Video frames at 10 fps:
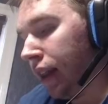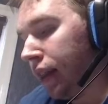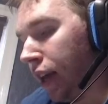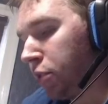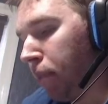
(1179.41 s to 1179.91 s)

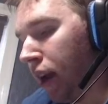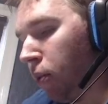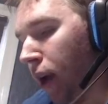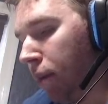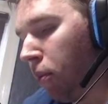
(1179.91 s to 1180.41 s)
They
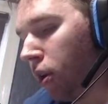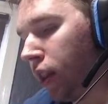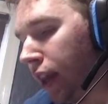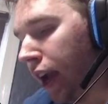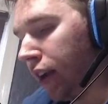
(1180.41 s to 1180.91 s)
spent way more
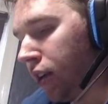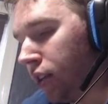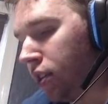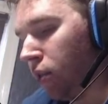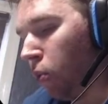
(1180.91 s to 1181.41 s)
than that
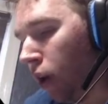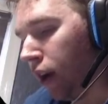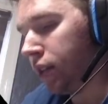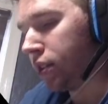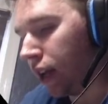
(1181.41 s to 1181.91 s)
just in
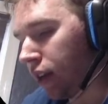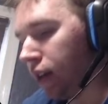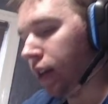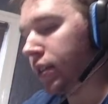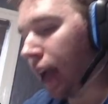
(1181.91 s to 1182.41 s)
one
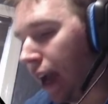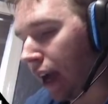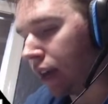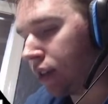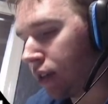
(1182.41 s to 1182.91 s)
single
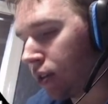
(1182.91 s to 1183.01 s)
attack